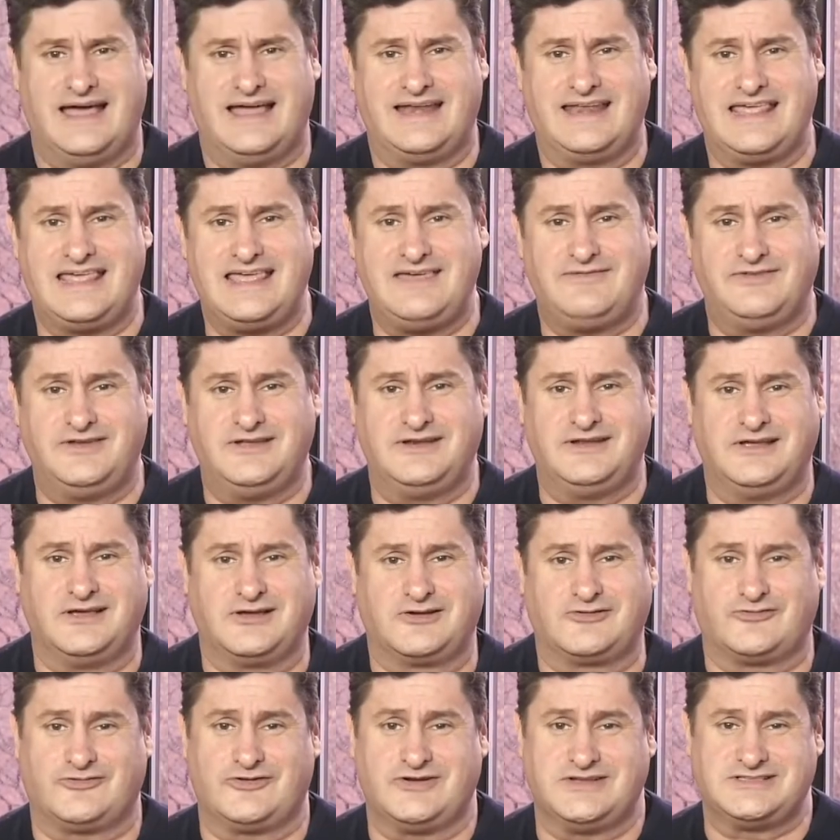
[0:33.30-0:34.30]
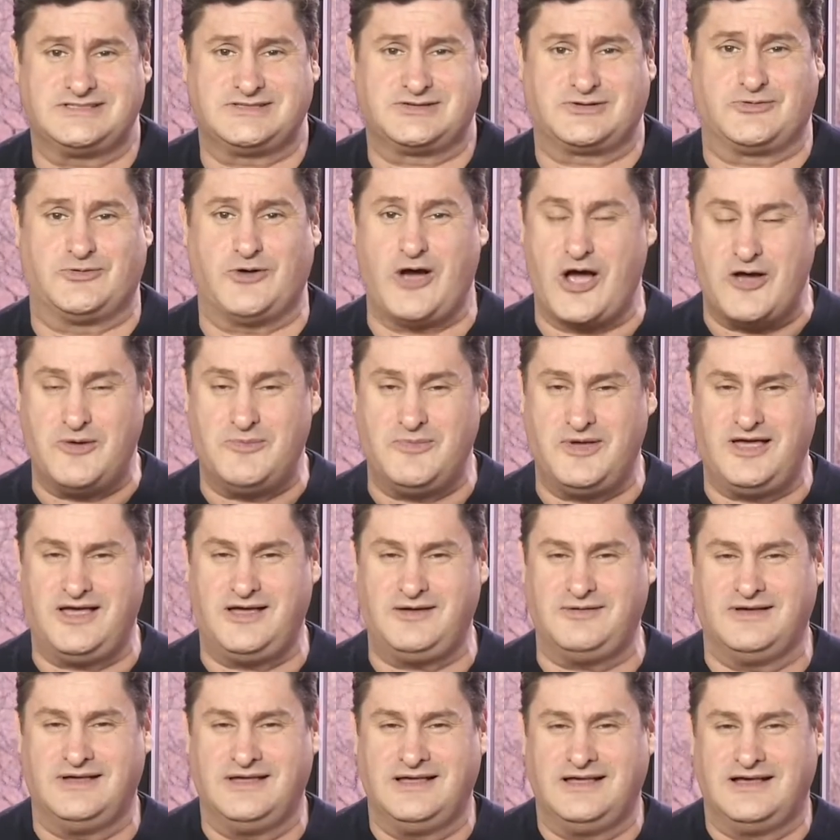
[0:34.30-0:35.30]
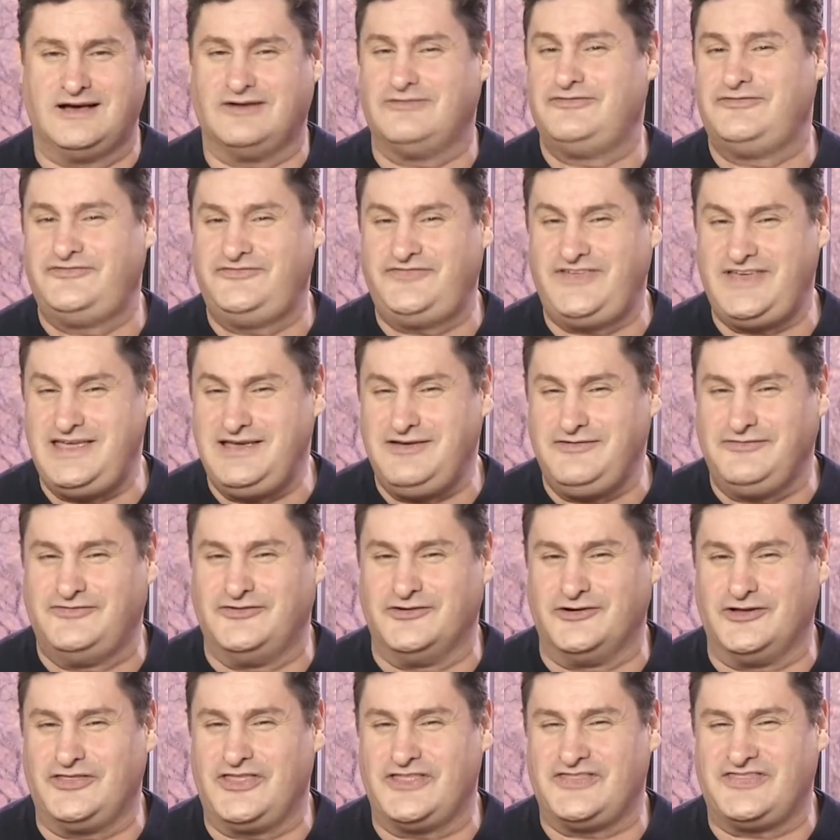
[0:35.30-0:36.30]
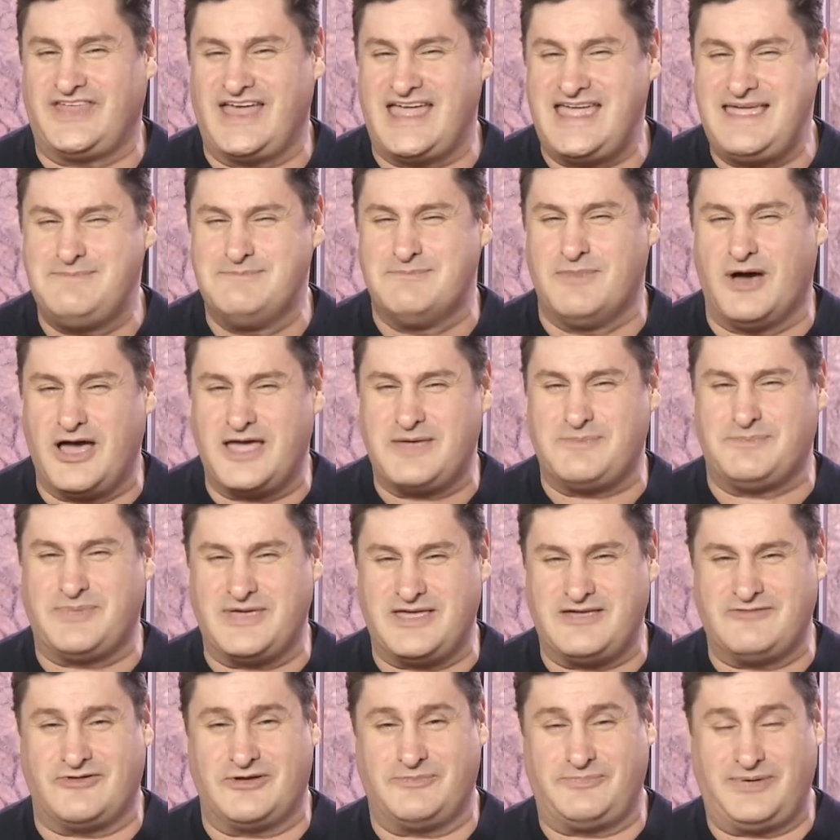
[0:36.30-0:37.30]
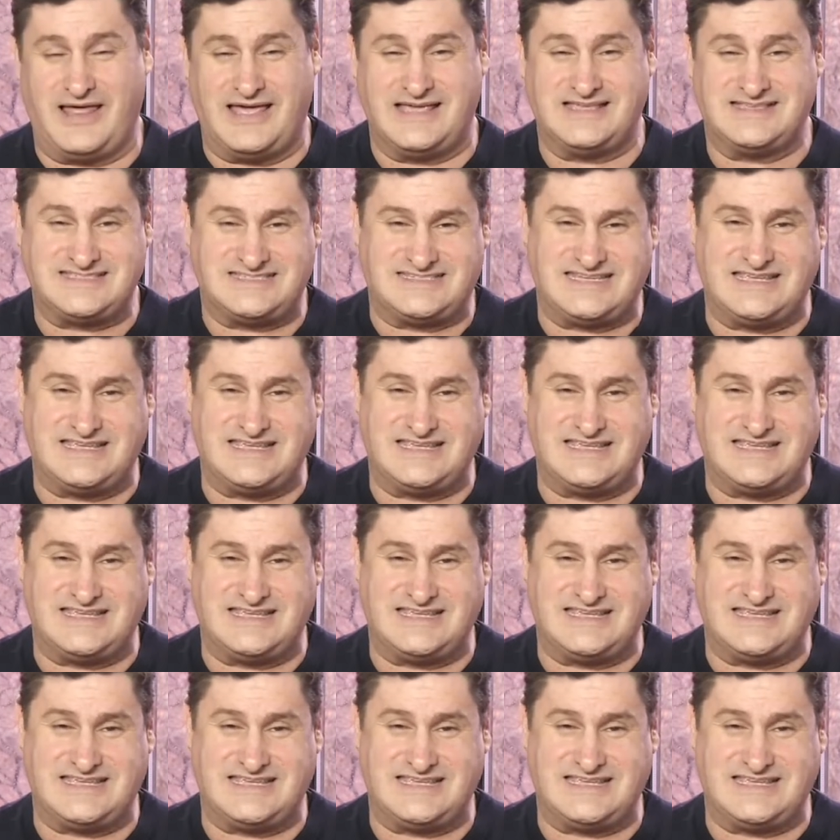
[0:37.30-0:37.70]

And even Chris Cuomo are fearful that they might be replaced.